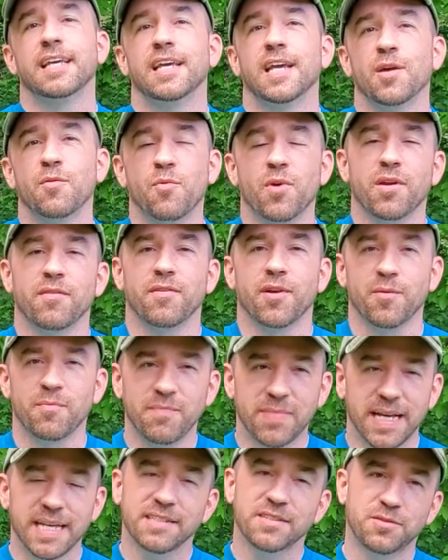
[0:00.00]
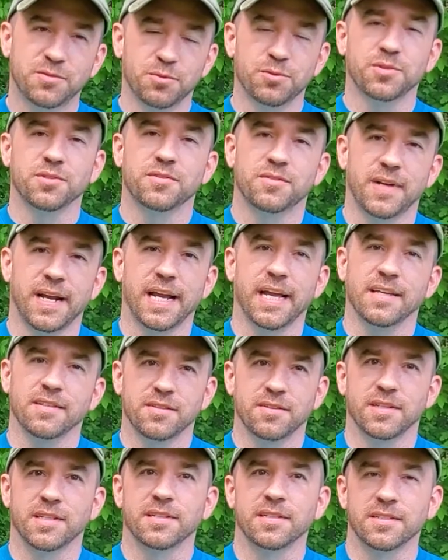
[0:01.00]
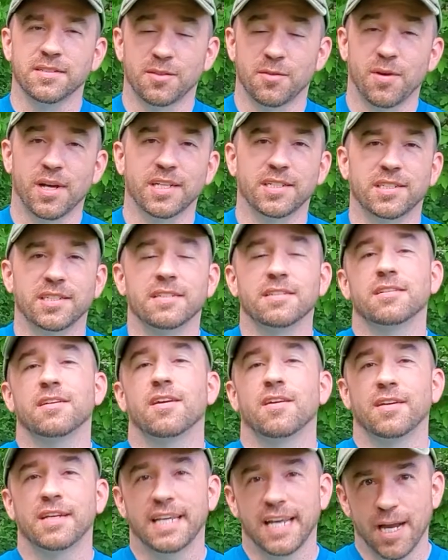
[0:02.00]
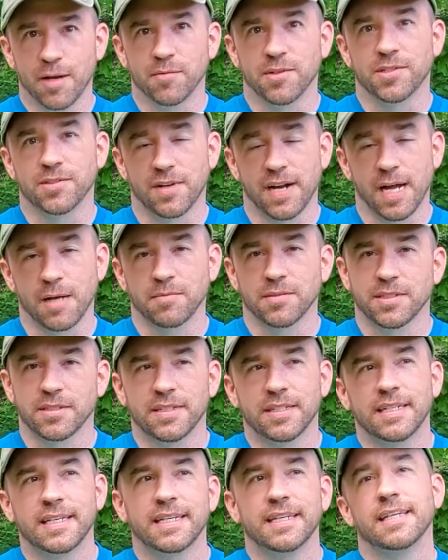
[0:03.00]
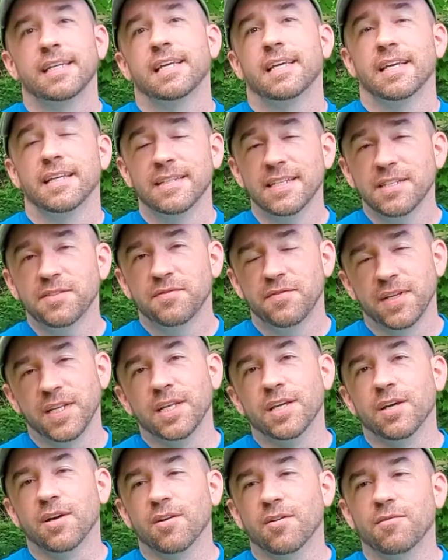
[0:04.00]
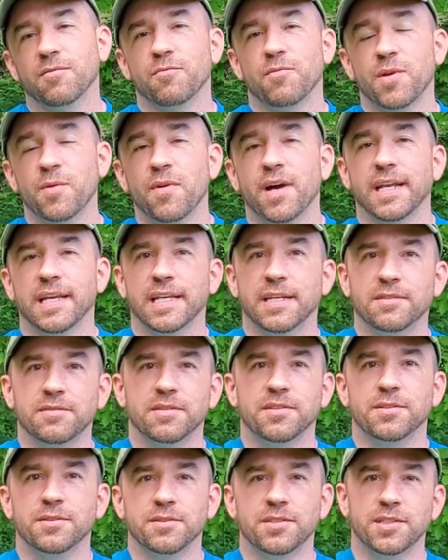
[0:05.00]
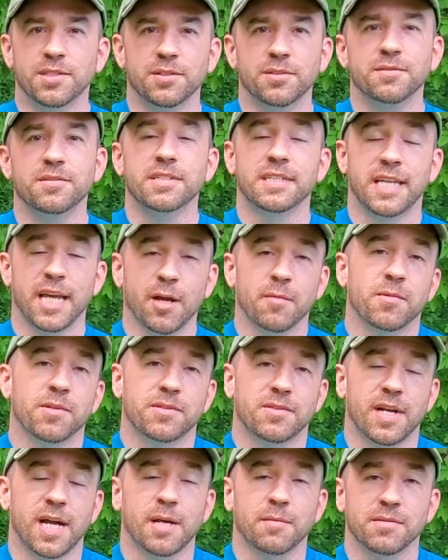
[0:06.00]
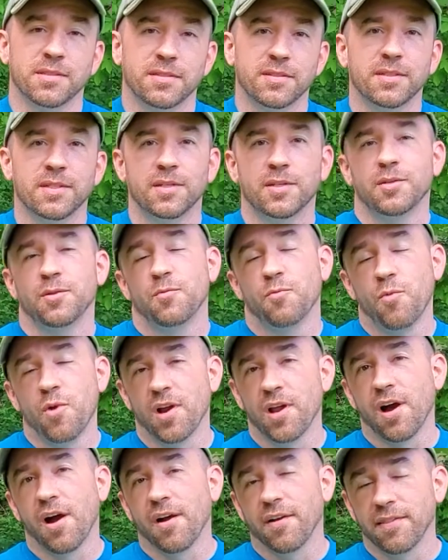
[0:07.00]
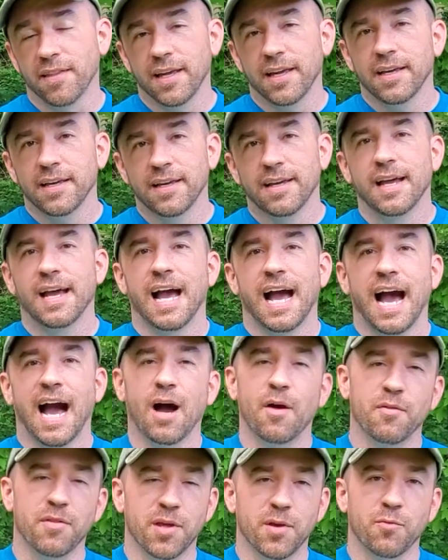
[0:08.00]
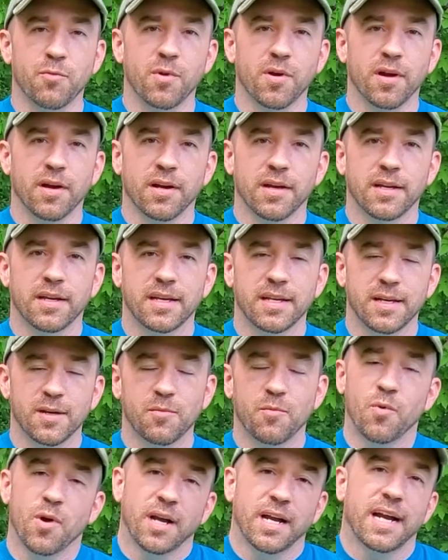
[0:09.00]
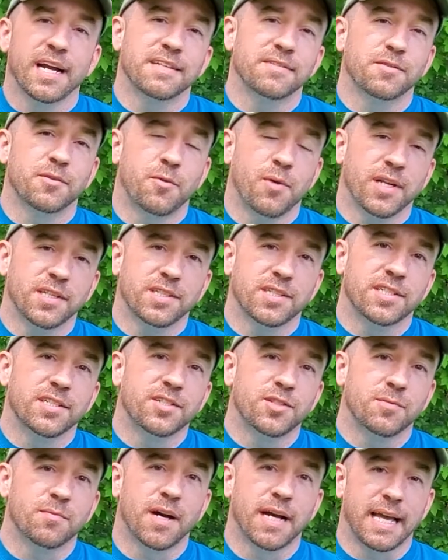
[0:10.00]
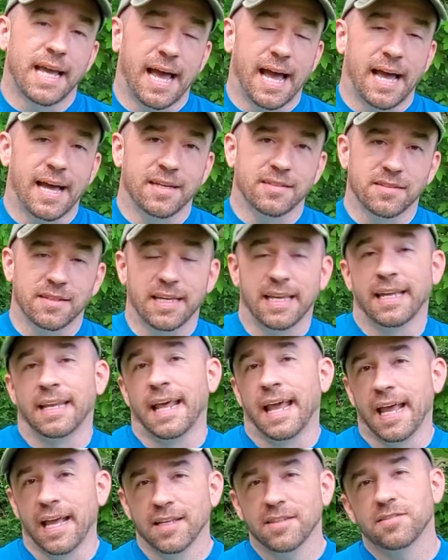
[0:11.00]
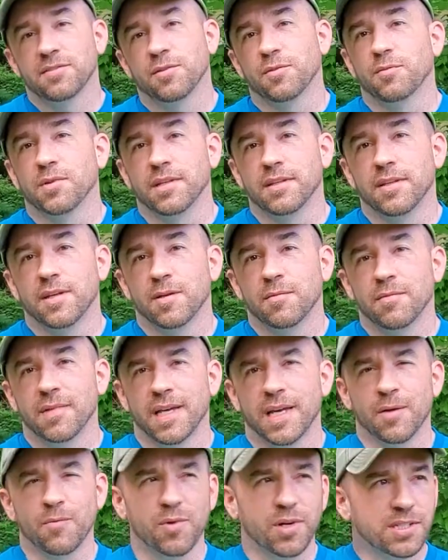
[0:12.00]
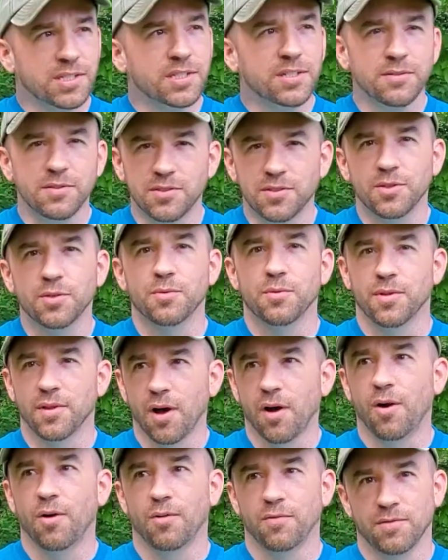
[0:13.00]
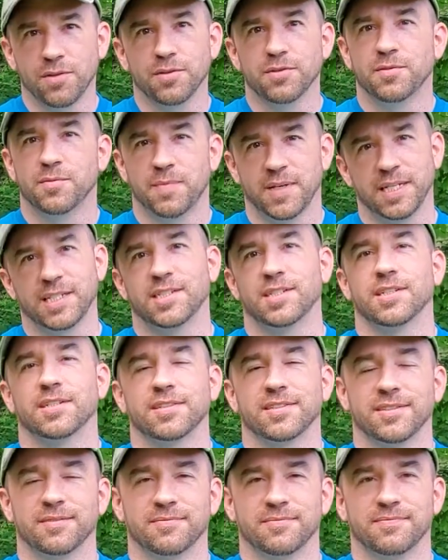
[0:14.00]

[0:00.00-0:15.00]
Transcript: and one of our best tools for answering these questions are camera traps. In this video, we want to introduce you to camera traps. What are they? How they work? What kinds of questions you might ask and answer with them? And what do you do with all those pictures?